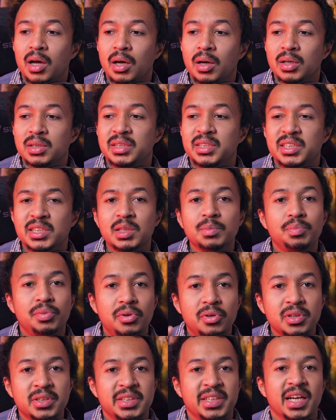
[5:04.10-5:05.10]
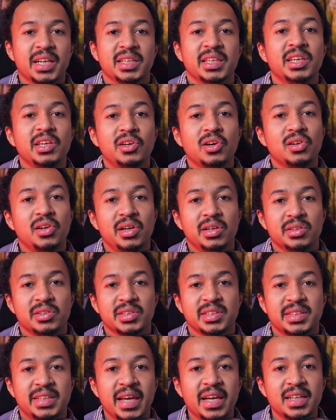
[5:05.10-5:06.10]
A deeper technical
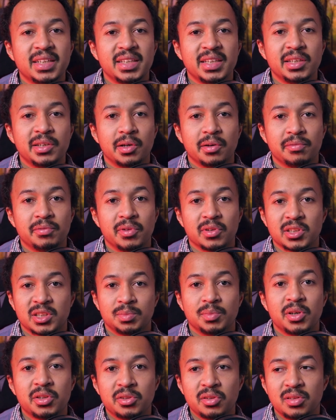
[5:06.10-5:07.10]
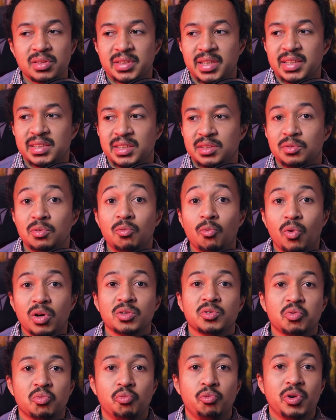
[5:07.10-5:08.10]
understanding of those models. I didn't
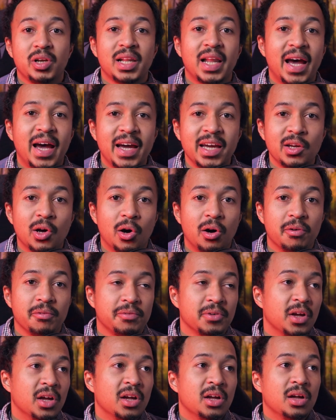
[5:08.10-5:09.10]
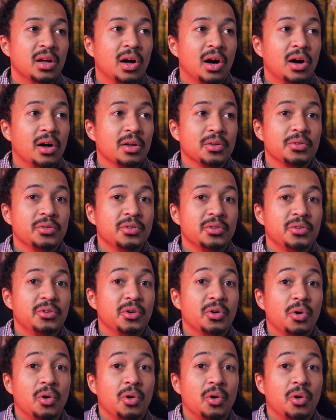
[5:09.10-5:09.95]
want to rely of, on